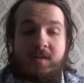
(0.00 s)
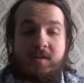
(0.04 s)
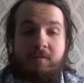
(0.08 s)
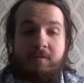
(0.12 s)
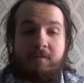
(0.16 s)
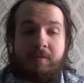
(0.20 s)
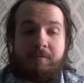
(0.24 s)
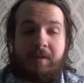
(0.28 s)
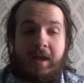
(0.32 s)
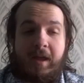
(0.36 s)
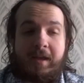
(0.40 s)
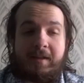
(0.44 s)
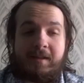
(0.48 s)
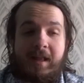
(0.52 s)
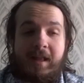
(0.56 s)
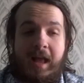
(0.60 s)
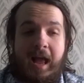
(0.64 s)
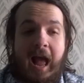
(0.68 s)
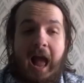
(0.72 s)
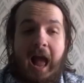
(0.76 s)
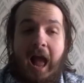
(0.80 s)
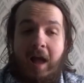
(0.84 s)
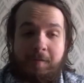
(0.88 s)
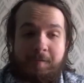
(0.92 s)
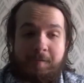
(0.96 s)
the fact
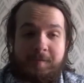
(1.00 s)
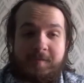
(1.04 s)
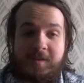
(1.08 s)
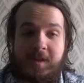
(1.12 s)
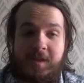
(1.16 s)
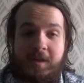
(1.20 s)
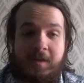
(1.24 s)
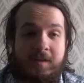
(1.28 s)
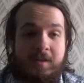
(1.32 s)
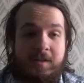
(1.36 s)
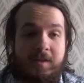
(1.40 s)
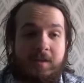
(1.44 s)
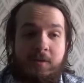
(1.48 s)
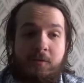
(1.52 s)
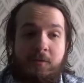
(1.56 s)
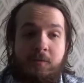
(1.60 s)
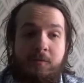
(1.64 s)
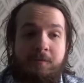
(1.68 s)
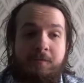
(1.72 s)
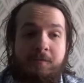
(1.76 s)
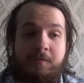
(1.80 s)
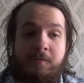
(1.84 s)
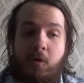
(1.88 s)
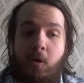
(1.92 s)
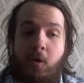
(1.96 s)
that after
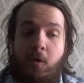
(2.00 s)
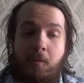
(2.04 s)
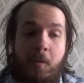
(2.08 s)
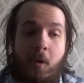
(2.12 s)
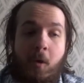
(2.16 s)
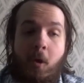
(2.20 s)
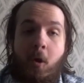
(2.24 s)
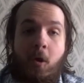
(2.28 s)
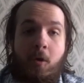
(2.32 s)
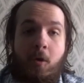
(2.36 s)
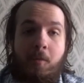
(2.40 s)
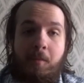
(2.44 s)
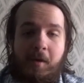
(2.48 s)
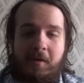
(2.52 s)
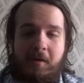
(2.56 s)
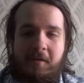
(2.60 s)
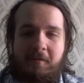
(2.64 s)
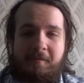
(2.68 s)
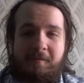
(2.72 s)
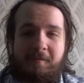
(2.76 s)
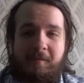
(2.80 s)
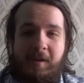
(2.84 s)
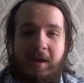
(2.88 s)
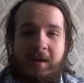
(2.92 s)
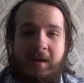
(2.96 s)
you've come home on a
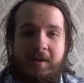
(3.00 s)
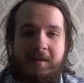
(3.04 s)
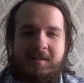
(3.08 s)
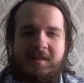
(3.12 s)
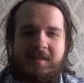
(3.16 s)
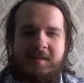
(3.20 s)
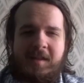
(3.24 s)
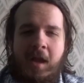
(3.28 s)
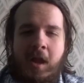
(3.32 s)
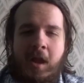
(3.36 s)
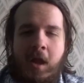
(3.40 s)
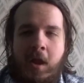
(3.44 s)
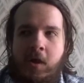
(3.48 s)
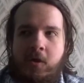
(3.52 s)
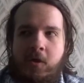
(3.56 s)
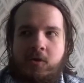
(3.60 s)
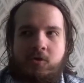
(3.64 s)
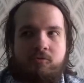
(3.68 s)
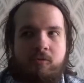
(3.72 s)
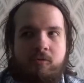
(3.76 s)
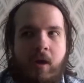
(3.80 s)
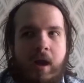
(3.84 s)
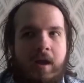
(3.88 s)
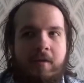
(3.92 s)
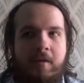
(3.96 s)
flight,
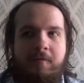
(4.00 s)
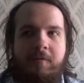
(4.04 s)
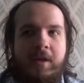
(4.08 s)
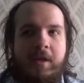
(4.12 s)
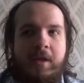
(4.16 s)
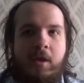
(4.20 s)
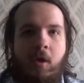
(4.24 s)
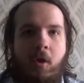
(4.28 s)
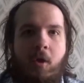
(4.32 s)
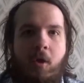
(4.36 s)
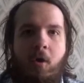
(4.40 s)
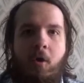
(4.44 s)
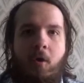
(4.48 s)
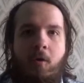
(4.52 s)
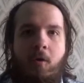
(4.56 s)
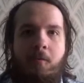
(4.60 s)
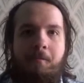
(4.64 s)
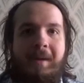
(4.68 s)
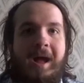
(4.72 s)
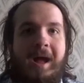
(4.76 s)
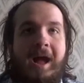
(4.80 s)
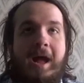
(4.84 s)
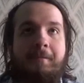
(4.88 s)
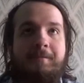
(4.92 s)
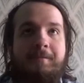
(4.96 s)
driving home,
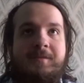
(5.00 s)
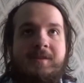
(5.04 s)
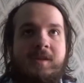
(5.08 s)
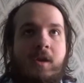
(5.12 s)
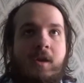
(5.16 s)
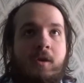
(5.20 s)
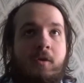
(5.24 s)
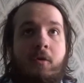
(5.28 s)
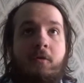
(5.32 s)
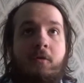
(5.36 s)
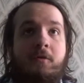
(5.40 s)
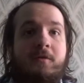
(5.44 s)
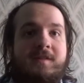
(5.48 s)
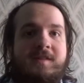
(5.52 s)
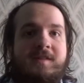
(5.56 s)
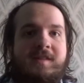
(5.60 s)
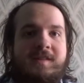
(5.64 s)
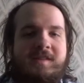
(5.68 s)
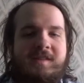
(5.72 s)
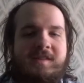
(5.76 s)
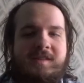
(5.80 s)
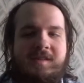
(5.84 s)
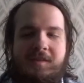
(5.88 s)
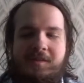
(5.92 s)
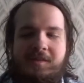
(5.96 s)
perhaps a long
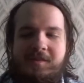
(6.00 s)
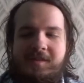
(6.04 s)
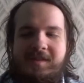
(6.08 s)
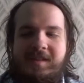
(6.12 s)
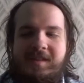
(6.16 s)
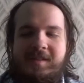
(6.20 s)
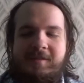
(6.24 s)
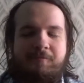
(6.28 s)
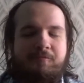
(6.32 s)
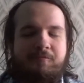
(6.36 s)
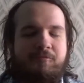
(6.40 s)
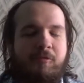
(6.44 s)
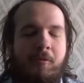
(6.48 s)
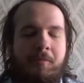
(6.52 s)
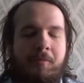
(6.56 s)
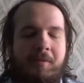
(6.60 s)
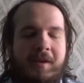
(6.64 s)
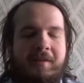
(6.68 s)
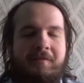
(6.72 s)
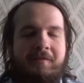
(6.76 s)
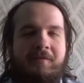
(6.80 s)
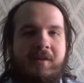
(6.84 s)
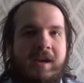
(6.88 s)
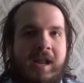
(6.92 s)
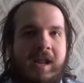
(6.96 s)
distance, is
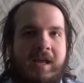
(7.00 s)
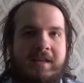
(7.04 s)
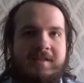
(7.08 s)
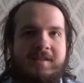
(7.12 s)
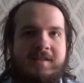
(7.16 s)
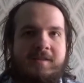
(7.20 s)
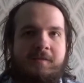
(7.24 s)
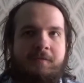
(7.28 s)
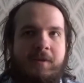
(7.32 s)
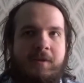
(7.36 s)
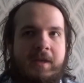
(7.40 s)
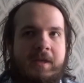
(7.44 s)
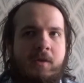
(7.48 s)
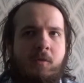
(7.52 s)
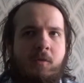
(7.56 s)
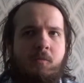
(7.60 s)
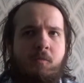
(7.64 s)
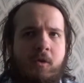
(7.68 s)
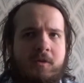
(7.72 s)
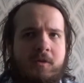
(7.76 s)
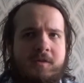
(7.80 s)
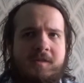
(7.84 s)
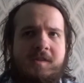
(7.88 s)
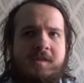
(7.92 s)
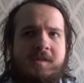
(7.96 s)
probably the last thing you
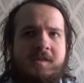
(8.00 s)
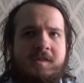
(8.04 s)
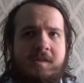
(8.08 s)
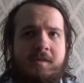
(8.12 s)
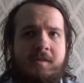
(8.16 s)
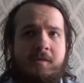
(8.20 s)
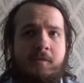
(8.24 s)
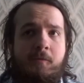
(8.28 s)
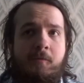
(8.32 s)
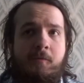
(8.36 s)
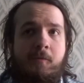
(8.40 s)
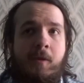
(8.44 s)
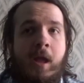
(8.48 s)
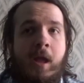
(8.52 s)
want to do.